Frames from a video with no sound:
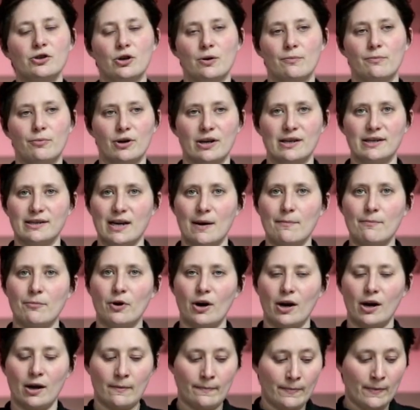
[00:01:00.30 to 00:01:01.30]
you can put in
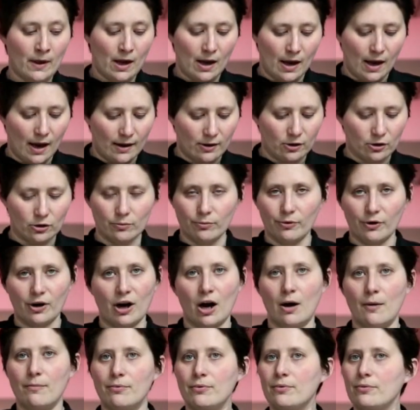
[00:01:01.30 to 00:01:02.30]
tempering, and it'll bring
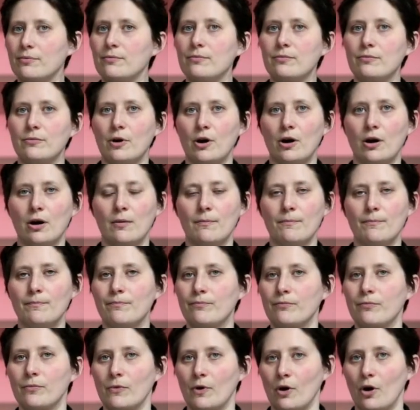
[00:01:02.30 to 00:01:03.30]
up
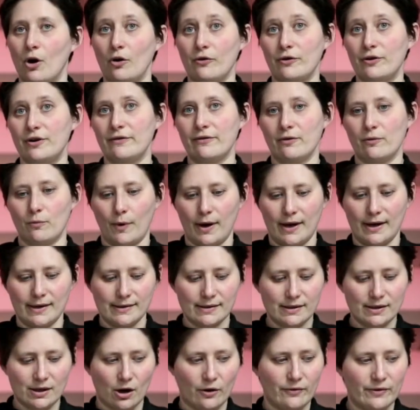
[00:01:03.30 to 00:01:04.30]
all the different
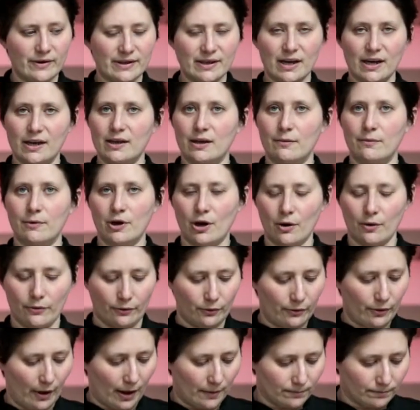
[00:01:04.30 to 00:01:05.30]
ways on the site that we go
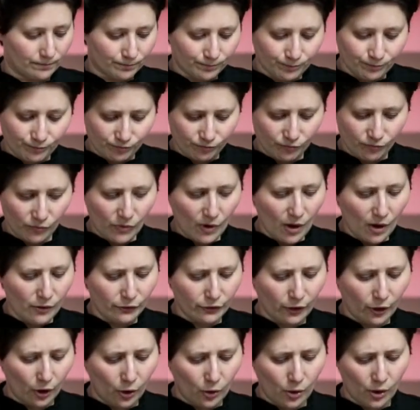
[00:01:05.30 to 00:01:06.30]
through that.
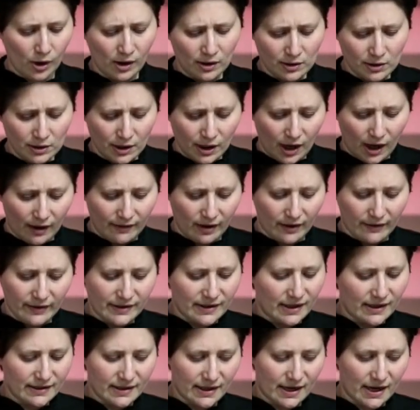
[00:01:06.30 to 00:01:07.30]
So I've got the
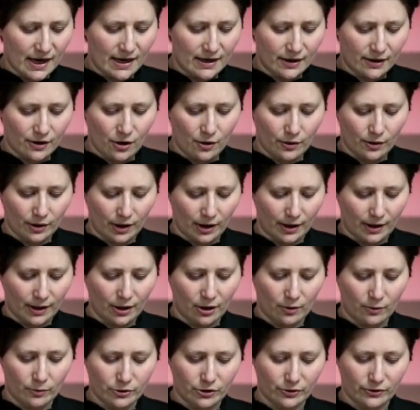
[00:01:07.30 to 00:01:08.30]
desiccated coconut
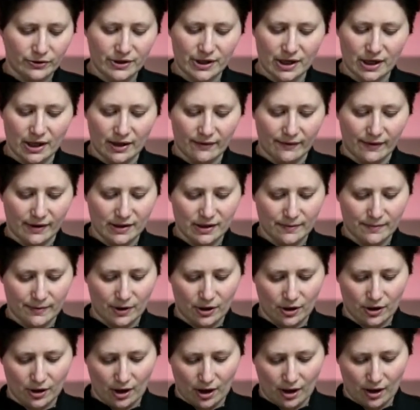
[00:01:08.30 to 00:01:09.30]
here, which you'll see in the
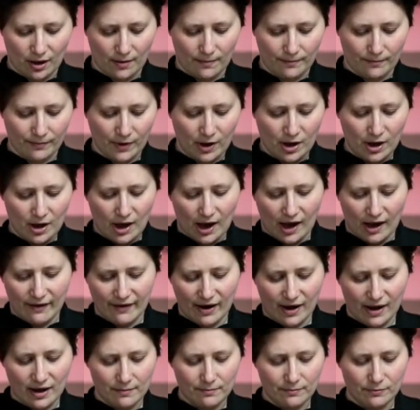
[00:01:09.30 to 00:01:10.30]
recipe. I've
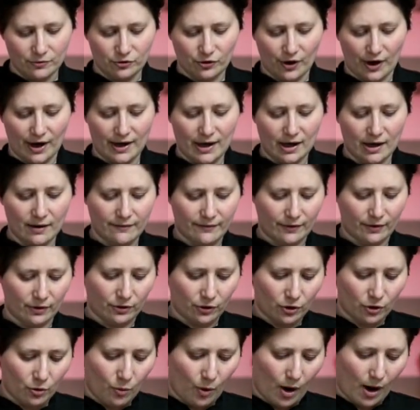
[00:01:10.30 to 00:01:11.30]
had it draining for a
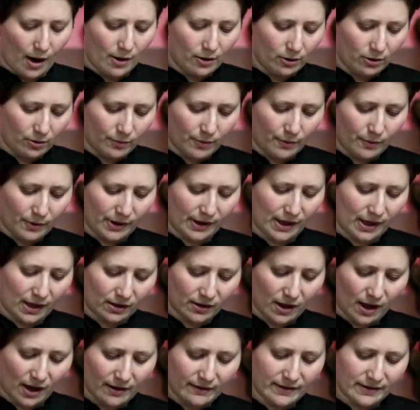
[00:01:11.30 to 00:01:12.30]
little while. We want to get a
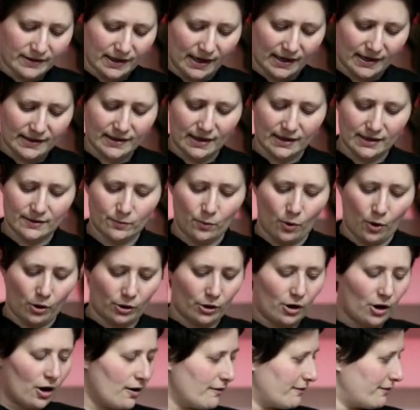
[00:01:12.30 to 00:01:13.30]
lot of this excess
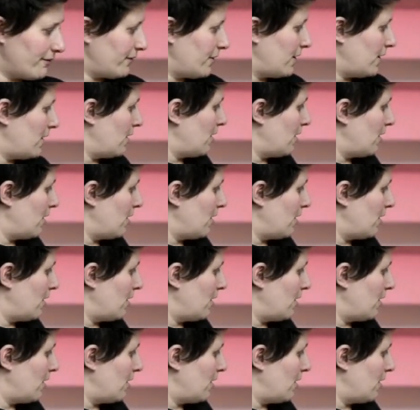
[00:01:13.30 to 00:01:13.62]
water off,